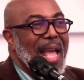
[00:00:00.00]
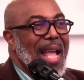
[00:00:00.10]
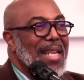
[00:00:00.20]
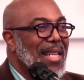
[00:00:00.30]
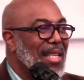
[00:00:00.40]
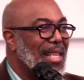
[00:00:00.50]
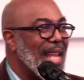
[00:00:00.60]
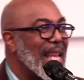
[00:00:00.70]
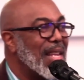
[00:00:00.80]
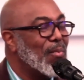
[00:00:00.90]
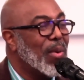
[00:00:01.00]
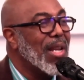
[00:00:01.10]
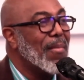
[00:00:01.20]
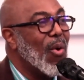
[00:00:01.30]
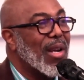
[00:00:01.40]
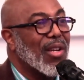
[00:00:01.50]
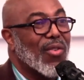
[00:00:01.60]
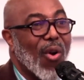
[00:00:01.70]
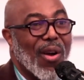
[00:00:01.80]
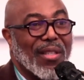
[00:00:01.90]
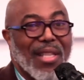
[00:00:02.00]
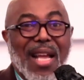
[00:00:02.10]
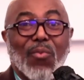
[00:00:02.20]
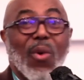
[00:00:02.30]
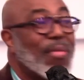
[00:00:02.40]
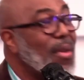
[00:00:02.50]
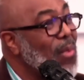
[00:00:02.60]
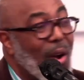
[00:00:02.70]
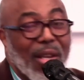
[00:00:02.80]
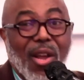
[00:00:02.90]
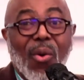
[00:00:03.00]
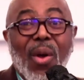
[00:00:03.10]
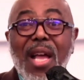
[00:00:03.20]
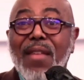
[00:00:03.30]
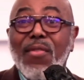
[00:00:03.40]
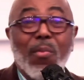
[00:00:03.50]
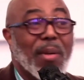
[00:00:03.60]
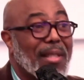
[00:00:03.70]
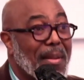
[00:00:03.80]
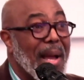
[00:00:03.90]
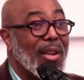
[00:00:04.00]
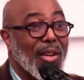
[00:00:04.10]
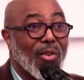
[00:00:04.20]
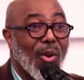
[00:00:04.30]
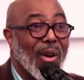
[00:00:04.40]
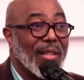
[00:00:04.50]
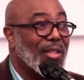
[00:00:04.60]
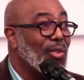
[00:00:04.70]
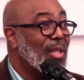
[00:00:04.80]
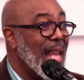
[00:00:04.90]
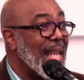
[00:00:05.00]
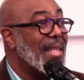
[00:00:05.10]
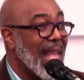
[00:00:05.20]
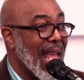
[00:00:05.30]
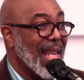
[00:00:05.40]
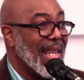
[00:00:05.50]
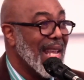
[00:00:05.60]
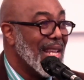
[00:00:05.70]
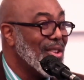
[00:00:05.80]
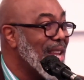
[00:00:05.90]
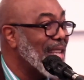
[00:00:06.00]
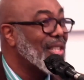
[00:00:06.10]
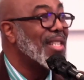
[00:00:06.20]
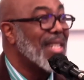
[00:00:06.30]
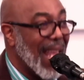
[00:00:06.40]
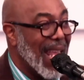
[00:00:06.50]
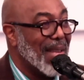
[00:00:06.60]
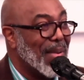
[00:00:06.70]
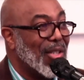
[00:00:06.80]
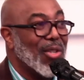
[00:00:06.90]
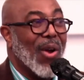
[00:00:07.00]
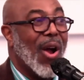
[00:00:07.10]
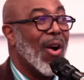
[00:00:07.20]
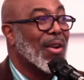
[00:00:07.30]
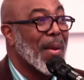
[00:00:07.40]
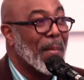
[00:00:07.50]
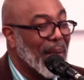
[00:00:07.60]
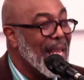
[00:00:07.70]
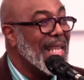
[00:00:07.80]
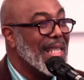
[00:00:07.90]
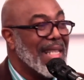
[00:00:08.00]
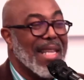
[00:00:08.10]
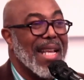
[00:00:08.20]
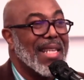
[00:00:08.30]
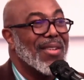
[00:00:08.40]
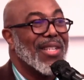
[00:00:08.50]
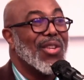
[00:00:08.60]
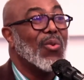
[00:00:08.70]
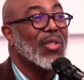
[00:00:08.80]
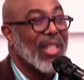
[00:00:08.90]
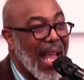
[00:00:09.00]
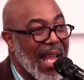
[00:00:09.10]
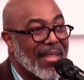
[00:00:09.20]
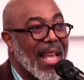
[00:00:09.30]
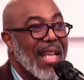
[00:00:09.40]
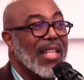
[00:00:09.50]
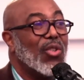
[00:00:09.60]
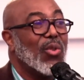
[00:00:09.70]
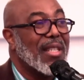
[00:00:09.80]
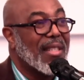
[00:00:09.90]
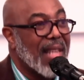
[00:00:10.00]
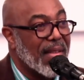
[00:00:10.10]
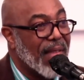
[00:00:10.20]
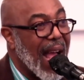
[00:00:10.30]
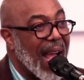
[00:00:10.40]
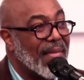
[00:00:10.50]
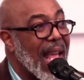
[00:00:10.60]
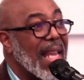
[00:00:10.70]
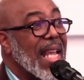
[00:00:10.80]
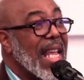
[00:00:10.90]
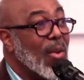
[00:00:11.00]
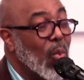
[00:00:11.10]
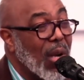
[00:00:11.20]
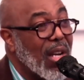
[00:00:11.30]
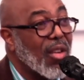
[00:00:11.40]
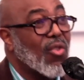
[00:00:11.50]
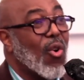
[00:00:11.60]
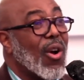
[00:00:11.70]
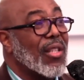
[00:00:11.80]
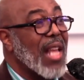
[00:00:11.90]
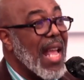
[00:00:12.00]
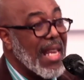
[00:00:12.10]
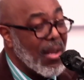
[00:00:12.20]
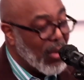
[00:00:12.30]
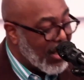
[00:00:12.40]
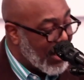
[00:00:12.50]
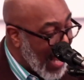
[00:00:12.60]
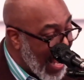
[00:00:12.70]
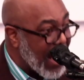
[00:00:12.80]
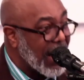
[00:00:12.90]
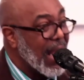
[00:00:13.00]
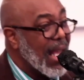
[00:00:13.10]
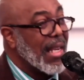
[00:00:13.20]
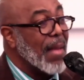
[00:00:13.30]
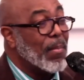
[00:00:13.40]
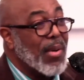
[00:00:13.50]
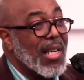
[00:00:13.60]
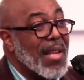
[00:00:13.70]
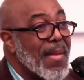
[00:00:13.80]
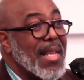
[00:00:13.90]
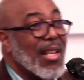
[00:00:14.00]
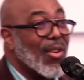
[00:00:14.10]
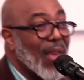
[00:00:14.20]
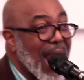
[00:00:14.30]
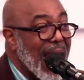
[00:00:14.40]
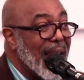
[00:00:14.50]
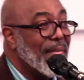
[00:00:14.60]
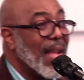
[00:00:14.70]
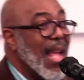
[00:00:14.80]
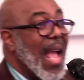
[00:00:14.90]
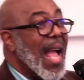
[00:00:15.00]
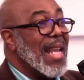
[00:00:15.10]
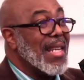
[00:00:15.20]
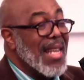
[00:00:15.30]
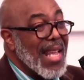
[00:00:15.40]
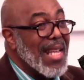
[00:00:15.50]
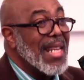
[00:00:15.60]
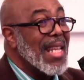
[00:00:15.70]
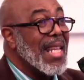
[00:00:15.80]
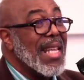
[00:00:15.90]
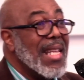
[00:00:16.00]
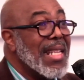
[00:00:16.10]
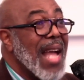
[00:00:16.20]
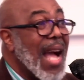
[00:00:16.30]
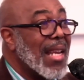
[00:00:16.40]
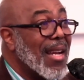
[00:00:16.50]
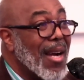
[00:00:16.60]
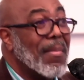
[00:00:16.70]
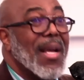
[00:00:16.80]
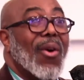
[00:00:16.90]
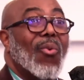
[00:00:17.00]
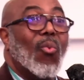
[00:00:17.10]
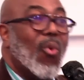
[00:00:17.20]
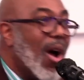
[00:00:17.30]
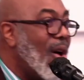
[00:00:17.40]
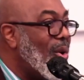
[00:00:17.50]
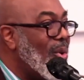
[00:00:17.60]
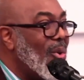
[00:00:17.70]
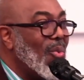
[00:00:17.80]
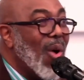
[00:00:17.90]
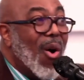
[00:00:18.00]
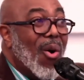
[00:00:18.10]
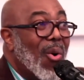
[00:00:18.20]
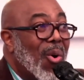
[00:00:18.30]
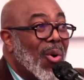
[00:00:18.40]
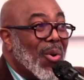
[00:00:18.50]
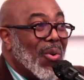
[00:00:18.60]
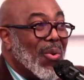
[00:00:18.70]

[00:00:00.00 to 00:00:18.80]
and guess and he put him on a cross. Now, one thing we all know: if you put somebody on a cross, you're dead, dead. You're not just dead, but you are completely dead. There is no chance that you could survive that. He went on a cross and he was dead. They put him in a grave and then he got up whoa, whoa,